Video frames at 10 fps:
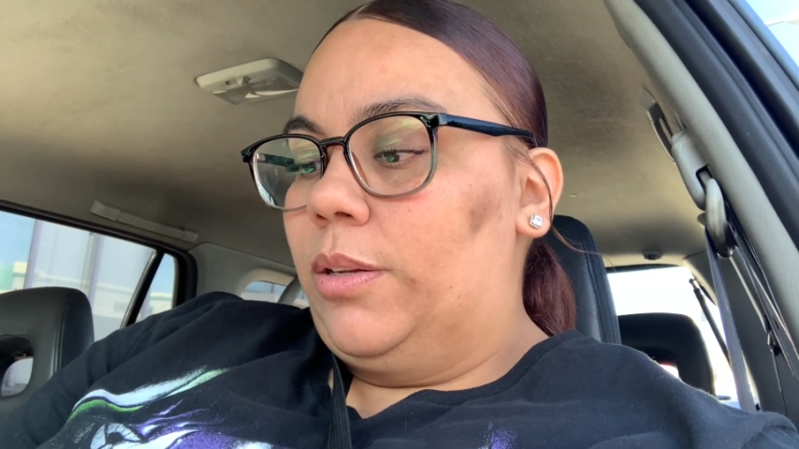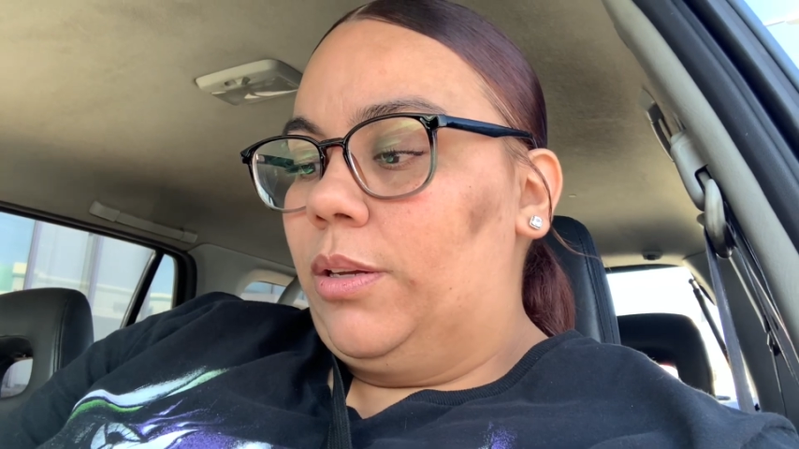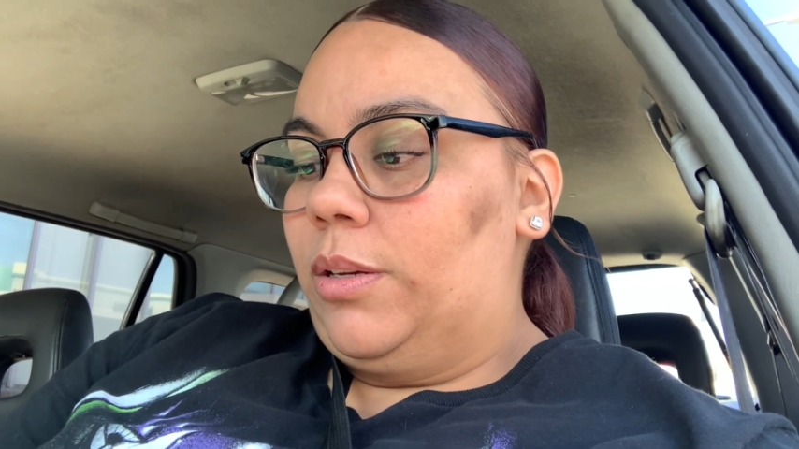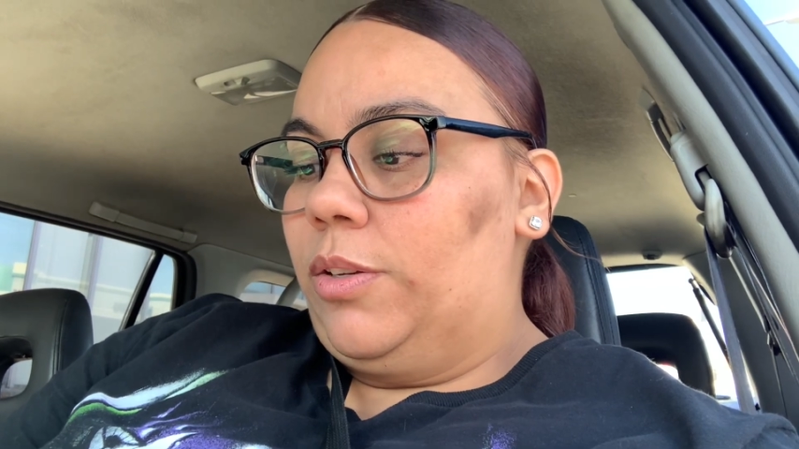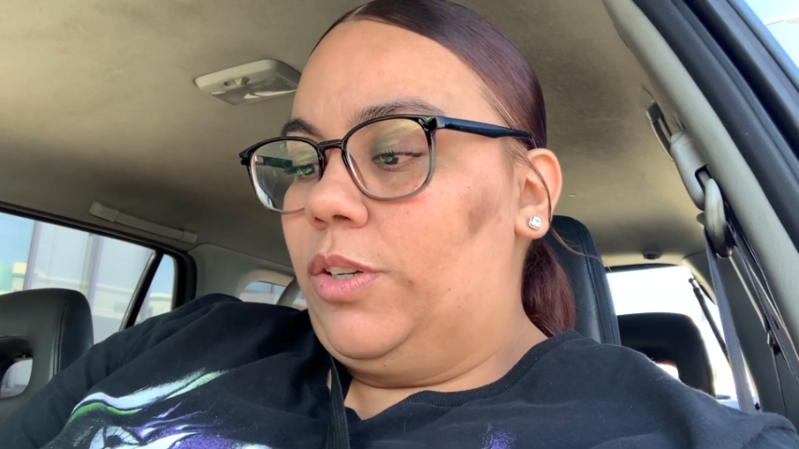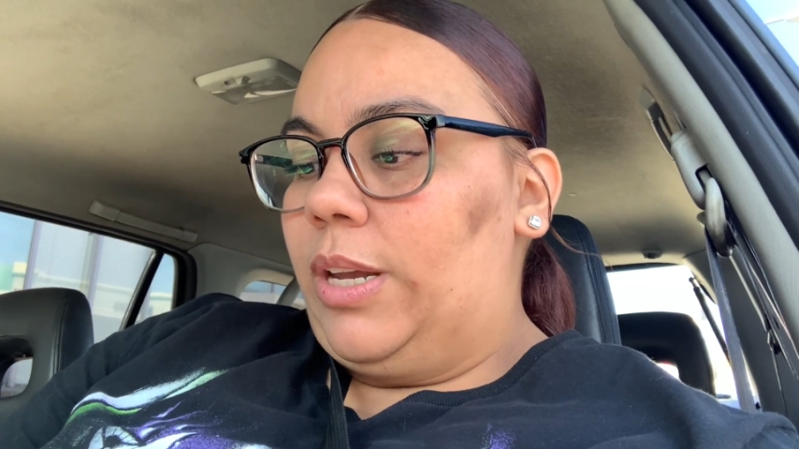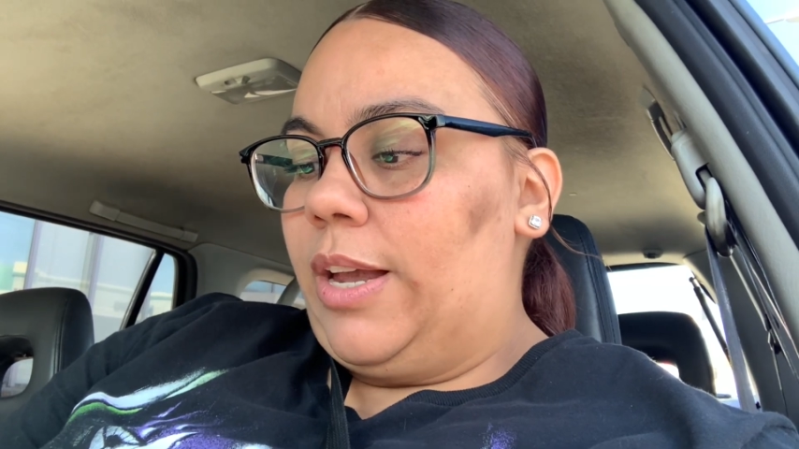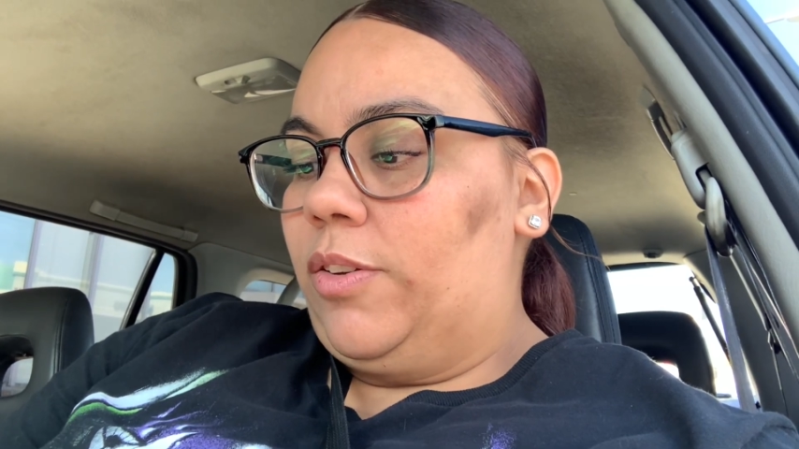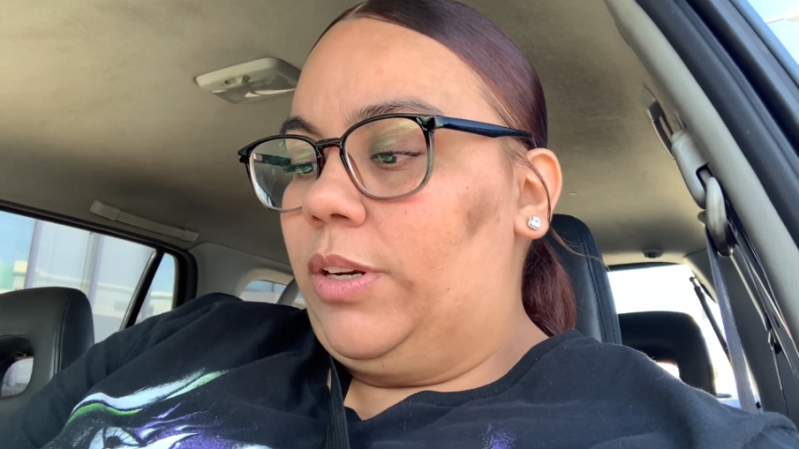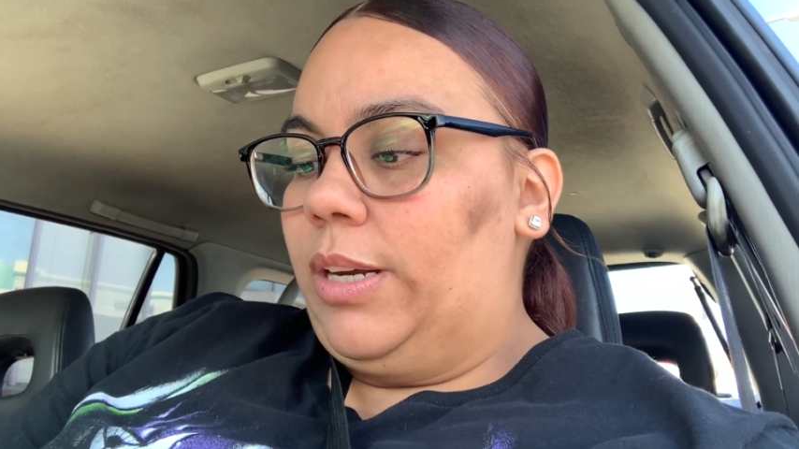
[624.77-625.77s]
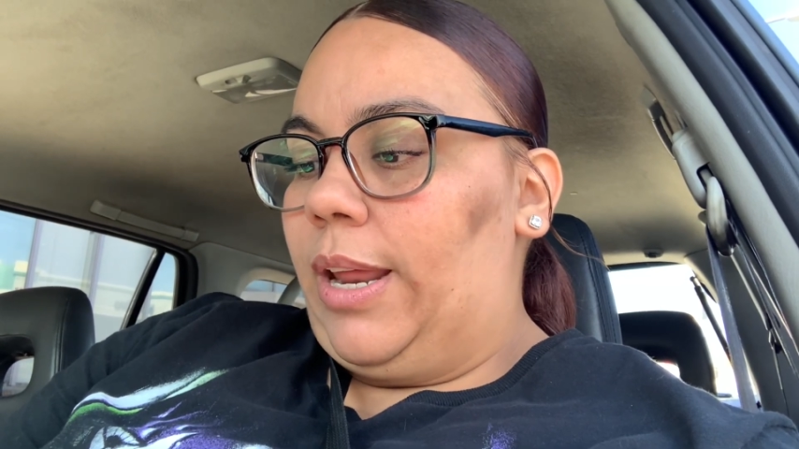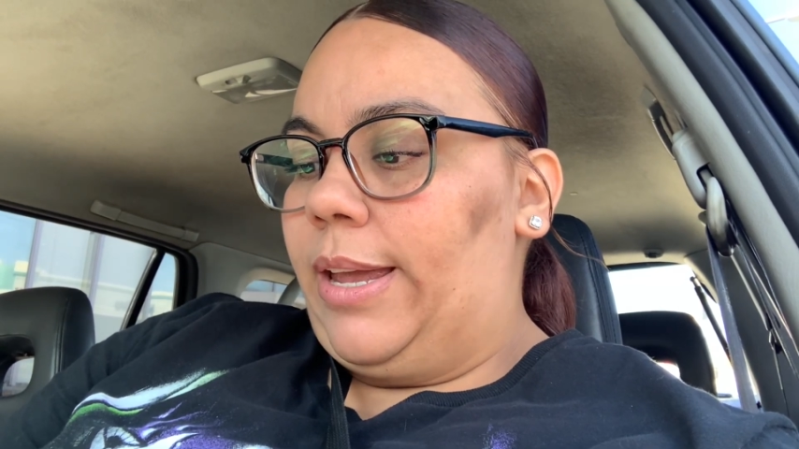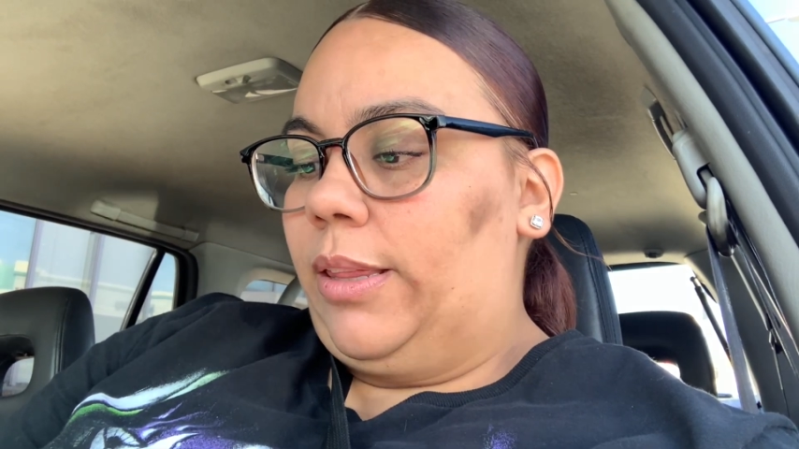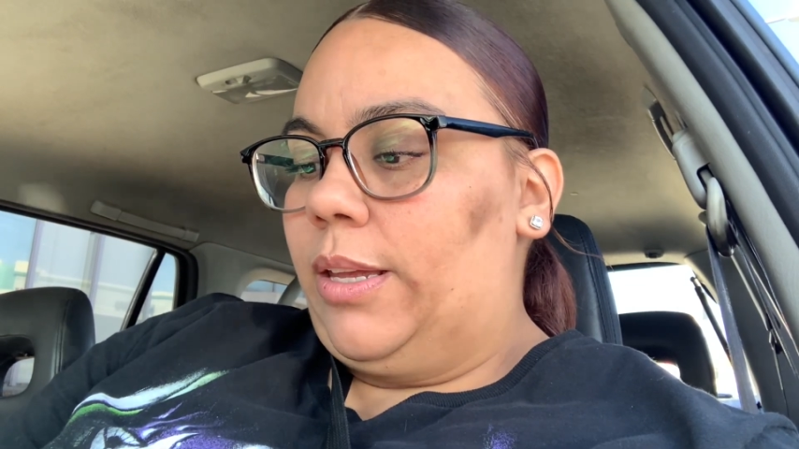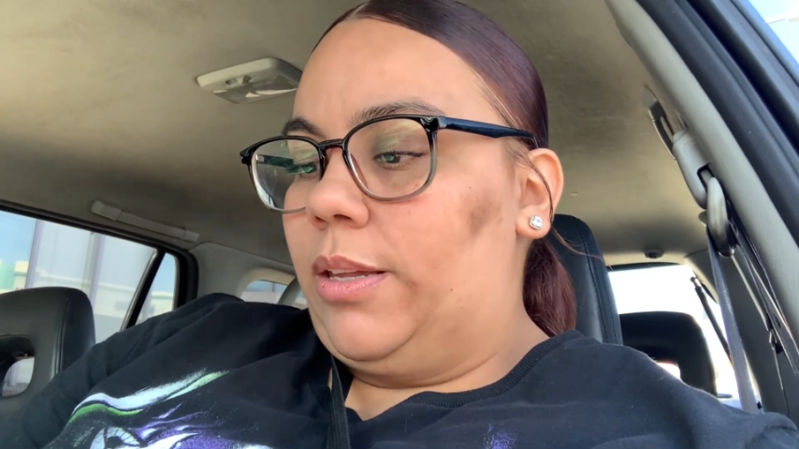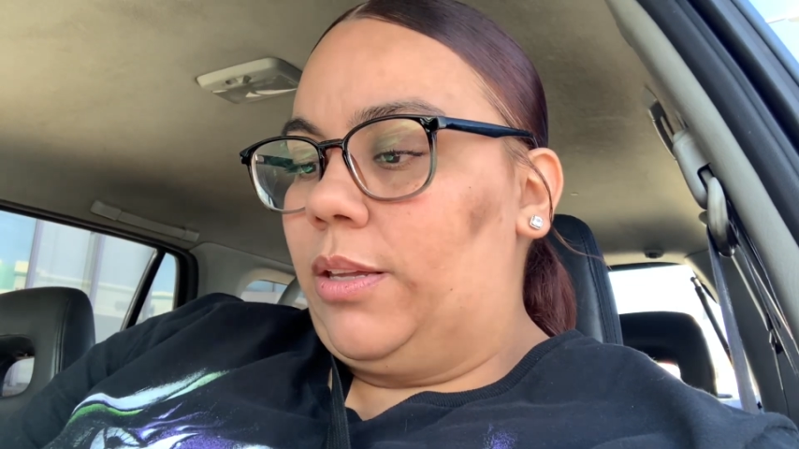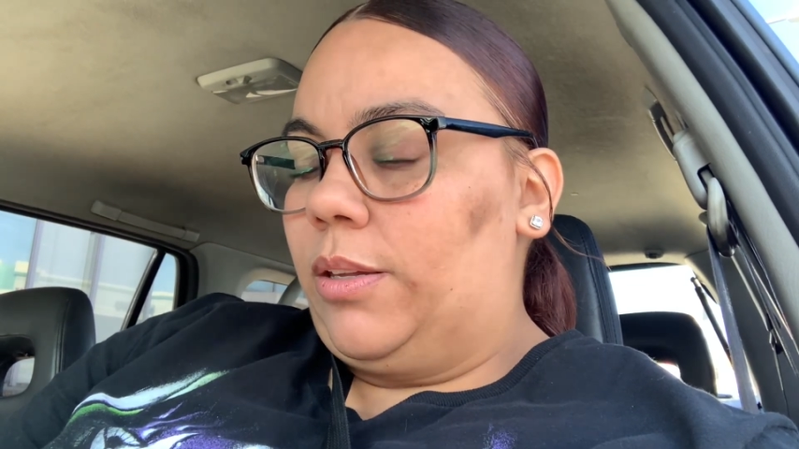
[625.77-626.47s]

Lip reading: because she actually liked it.